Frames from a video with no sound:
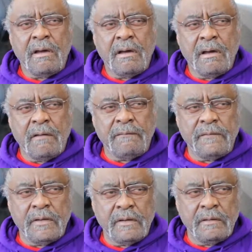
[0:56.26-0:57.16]
of
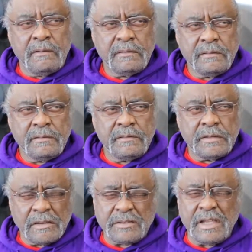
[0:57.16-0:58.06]
the
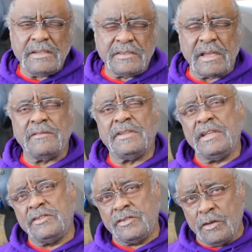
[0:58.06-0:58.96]
16,
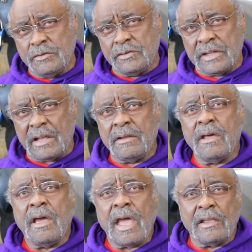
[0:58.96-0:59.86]
17 students that
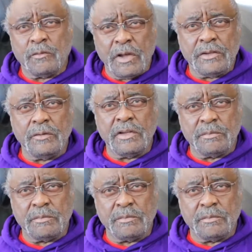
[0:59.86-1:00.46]
has went through this